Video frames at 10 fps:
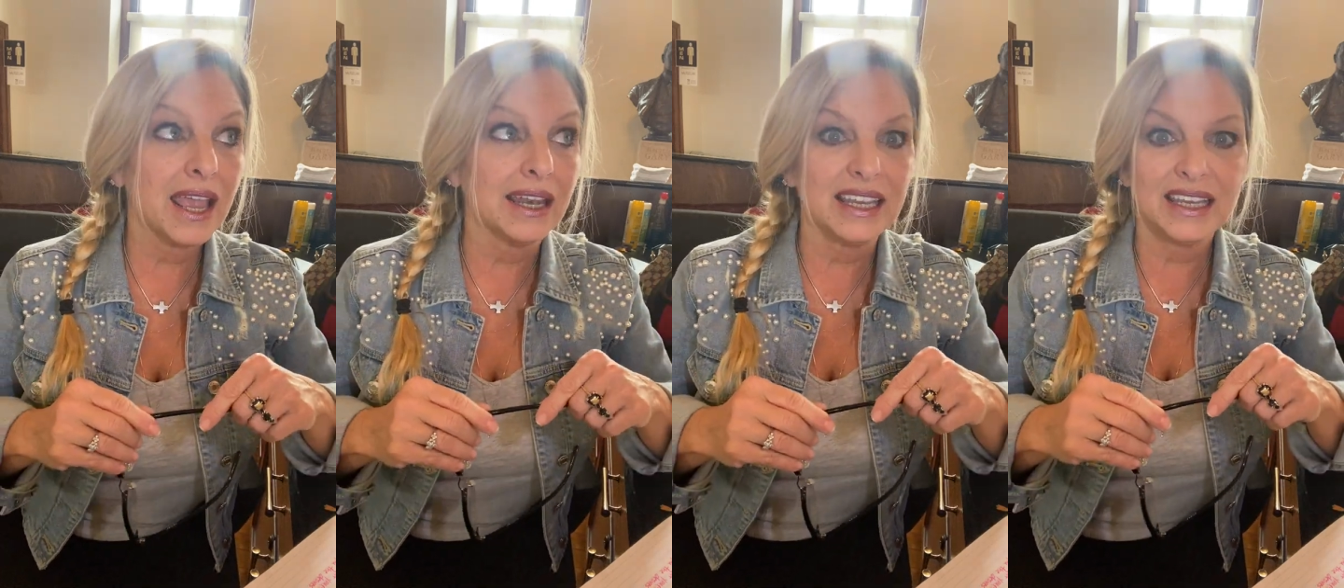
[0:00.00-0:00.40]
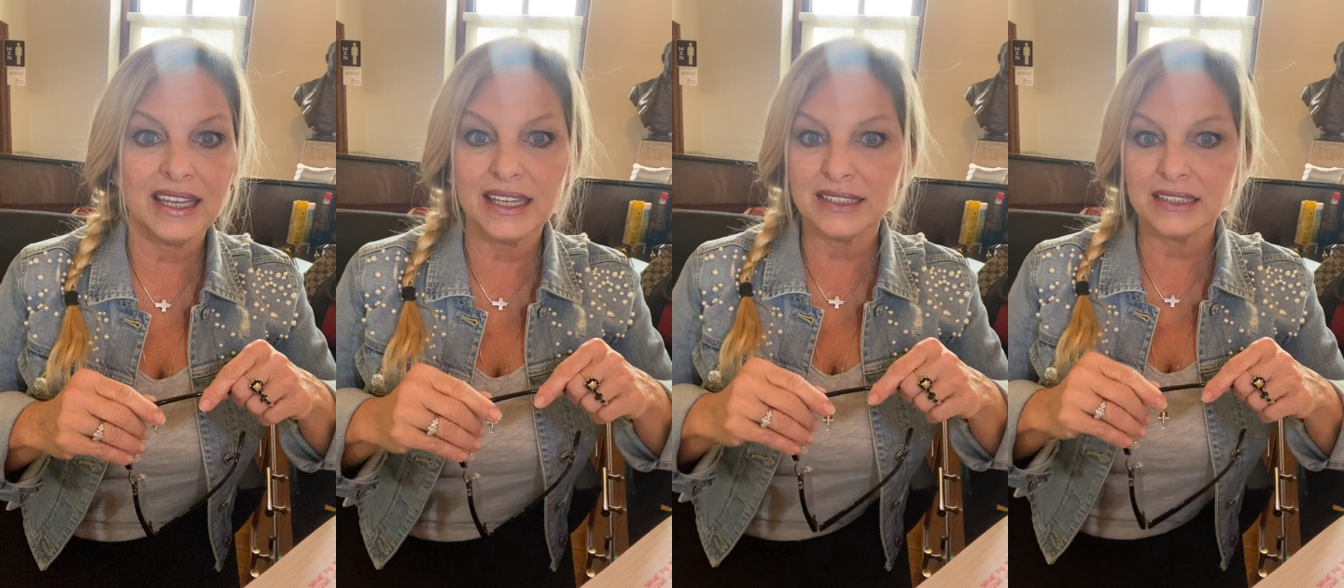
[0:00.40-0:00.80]
And
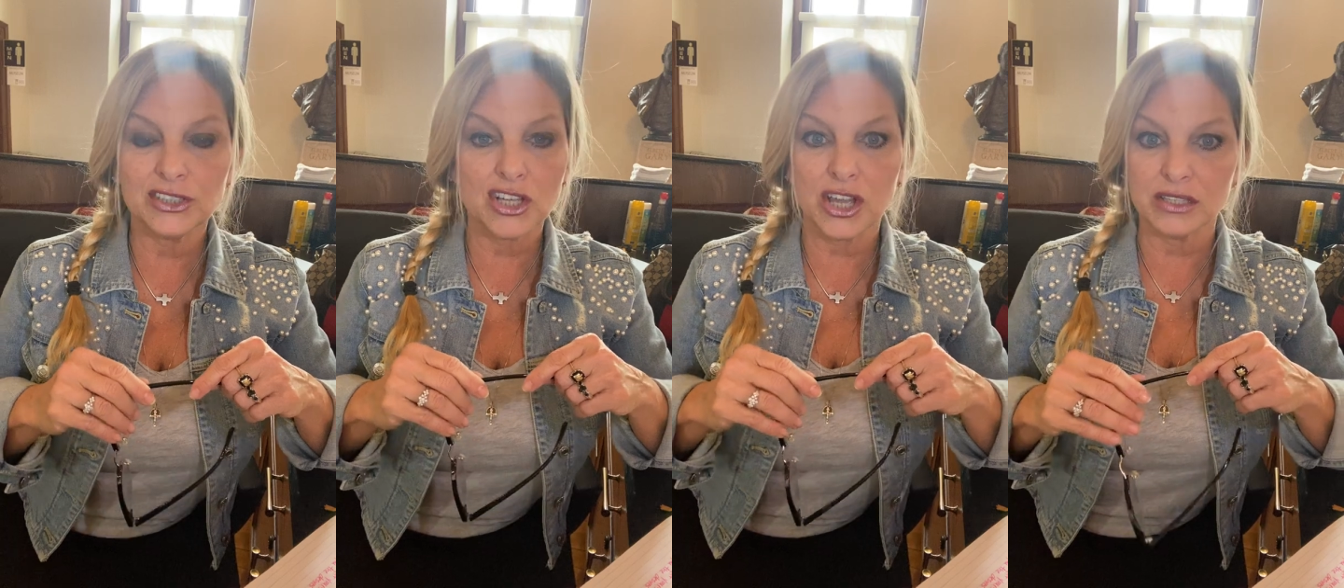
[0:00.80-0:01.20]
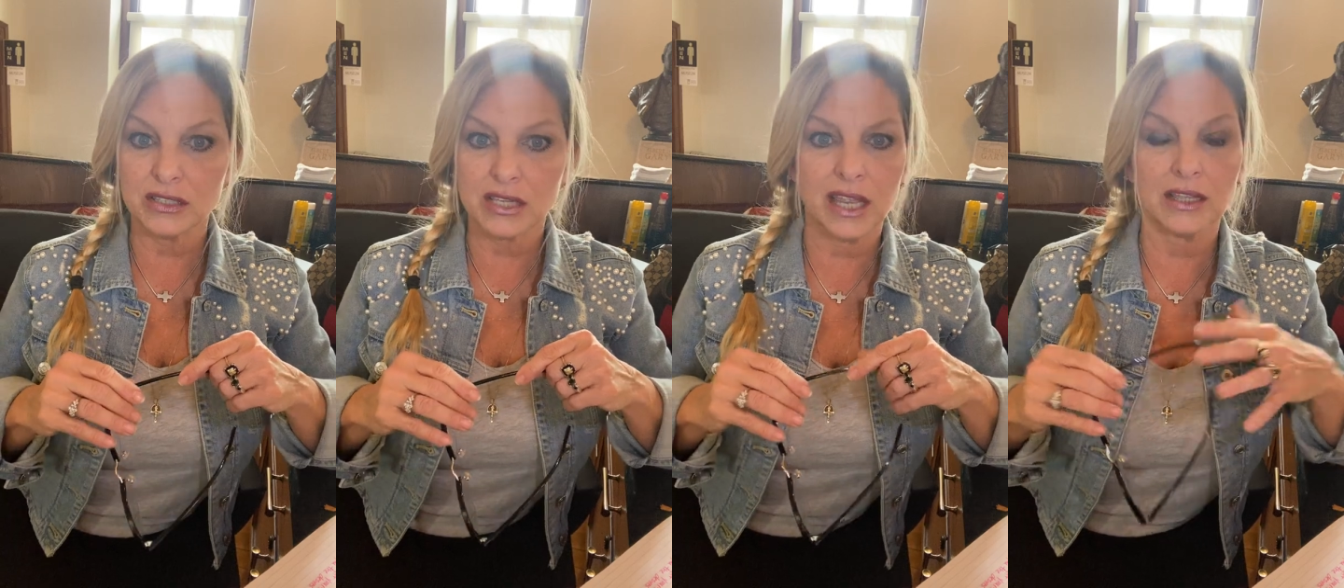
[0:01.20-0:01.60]
he
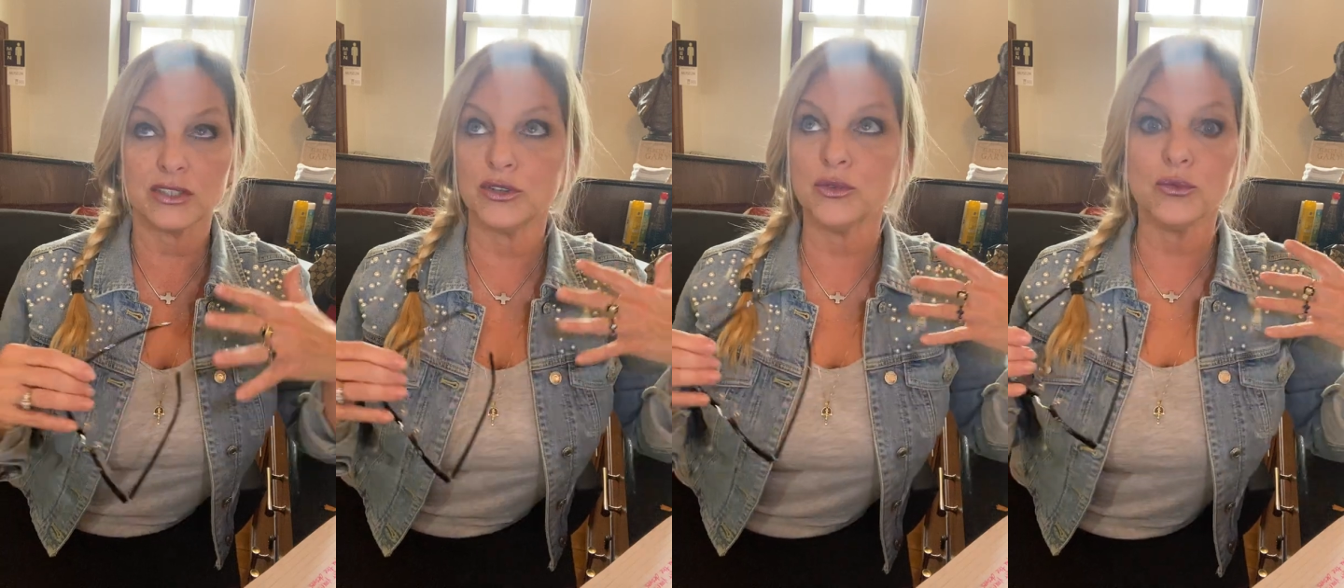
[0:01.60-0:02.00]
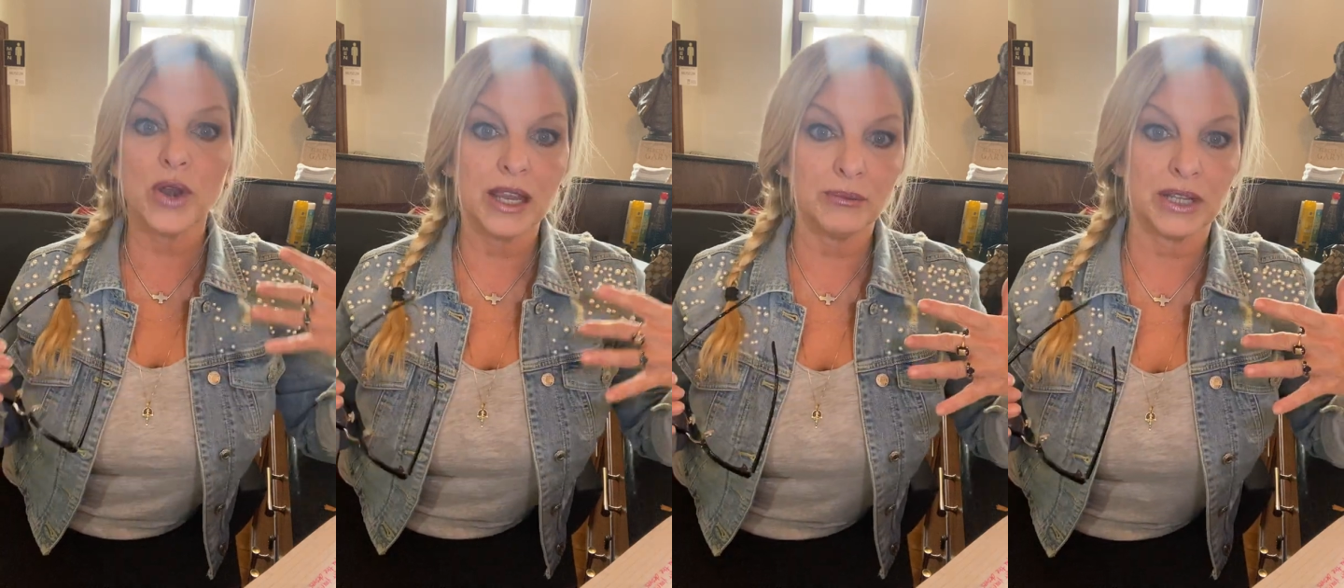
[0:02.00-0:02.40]
just takes
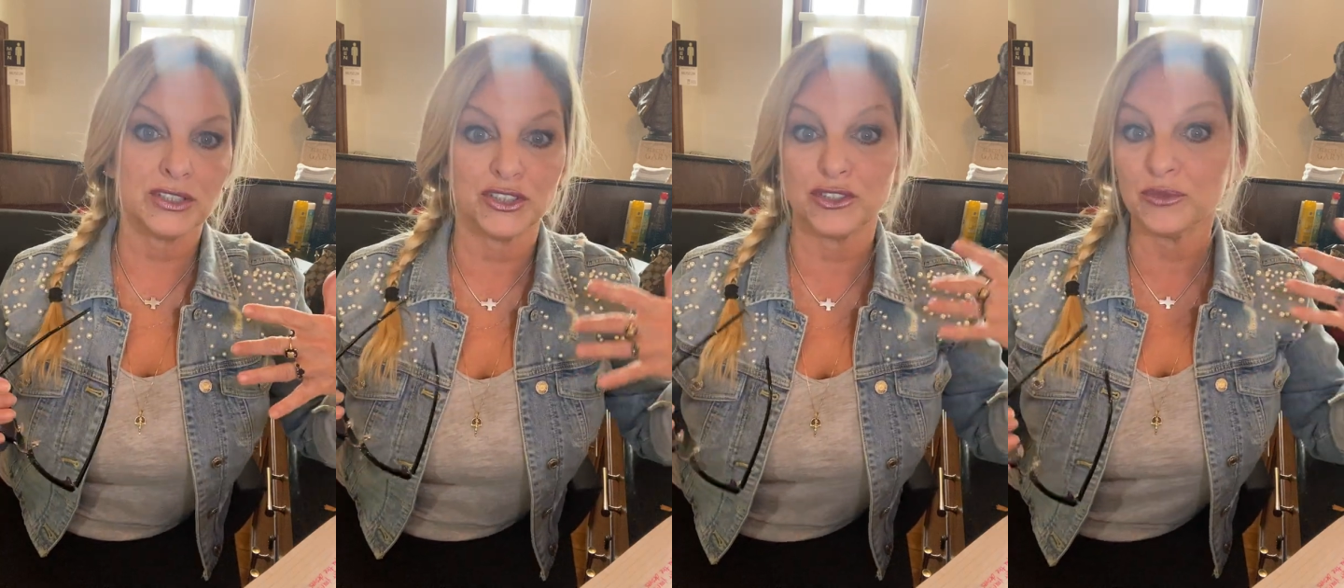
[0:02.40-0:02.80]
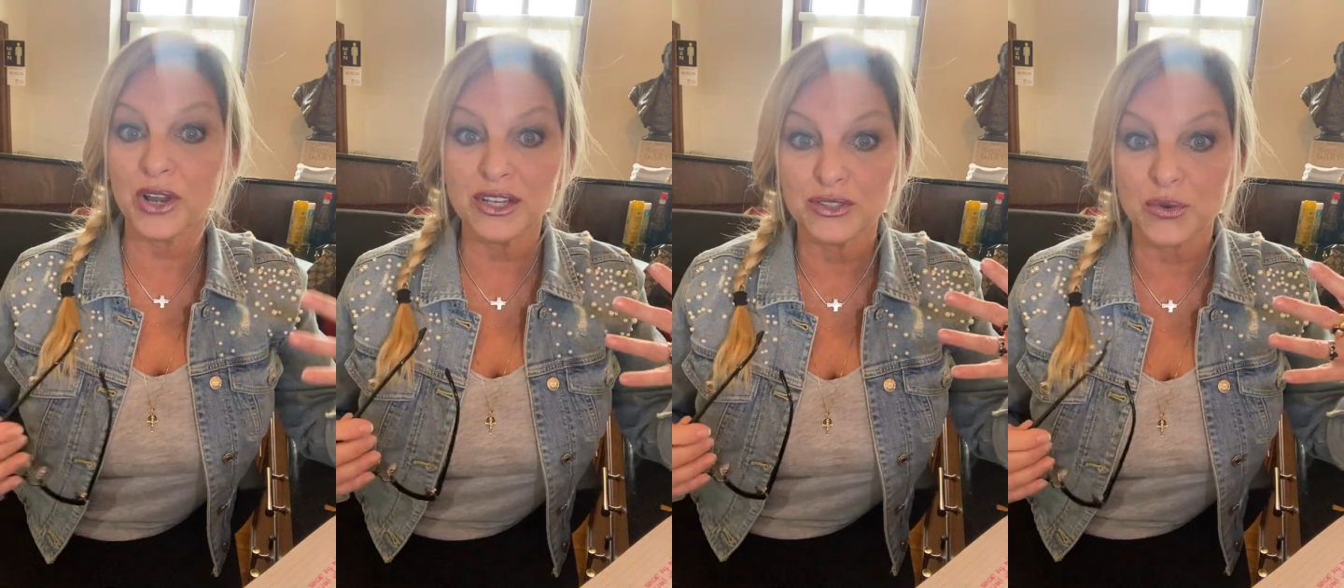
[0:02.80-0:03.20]
great pleasure,
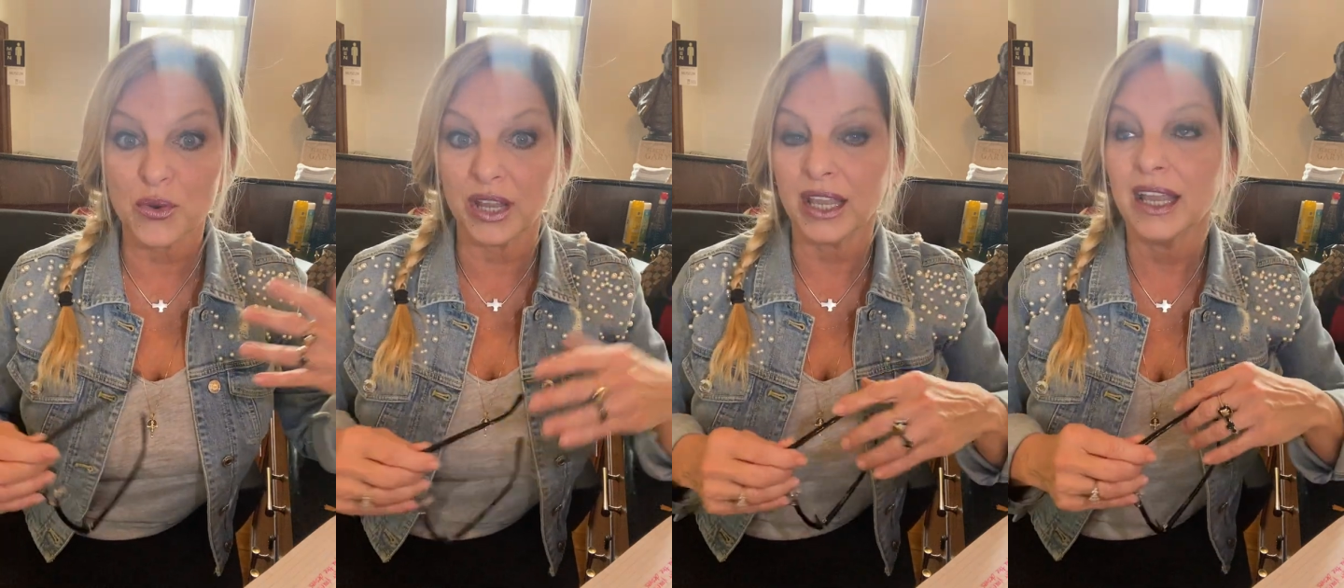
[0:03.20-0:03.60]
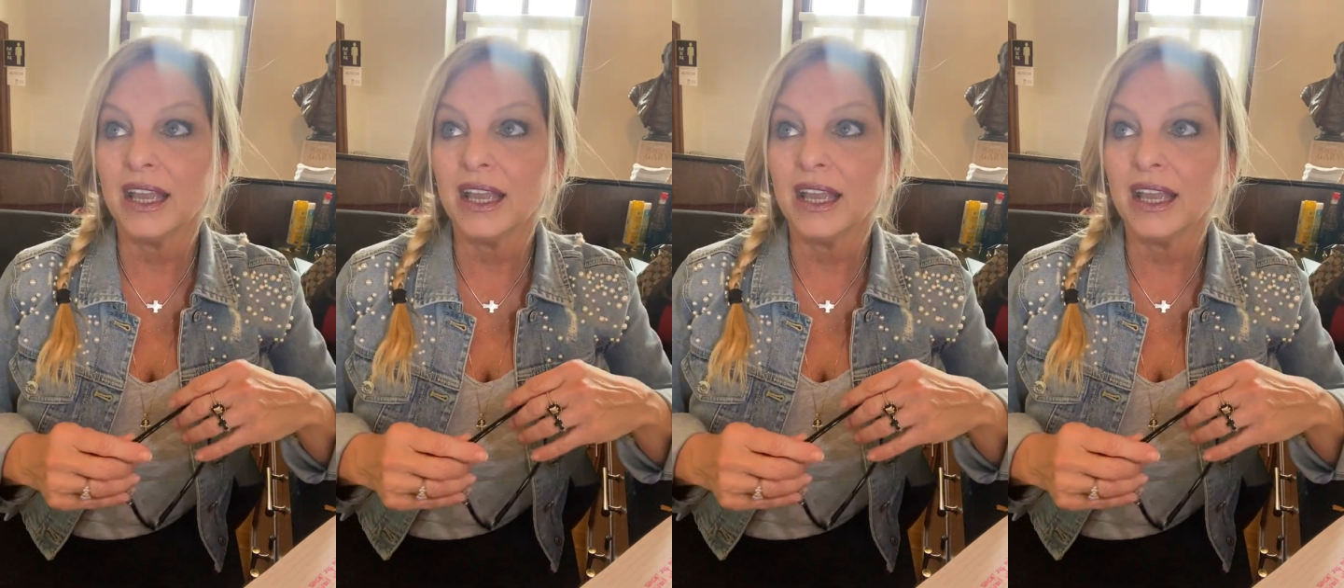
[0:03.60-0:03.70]
great joy,